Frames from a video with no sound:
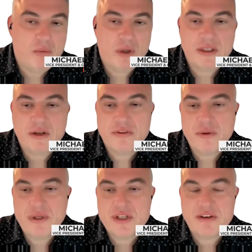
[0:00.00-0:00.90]
one hundred
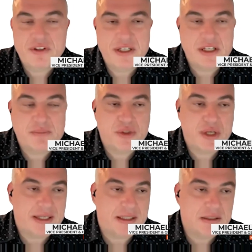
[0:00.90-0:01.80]
thirty-seven liters per
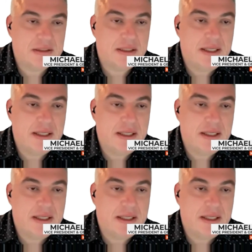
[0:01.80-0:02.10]
second,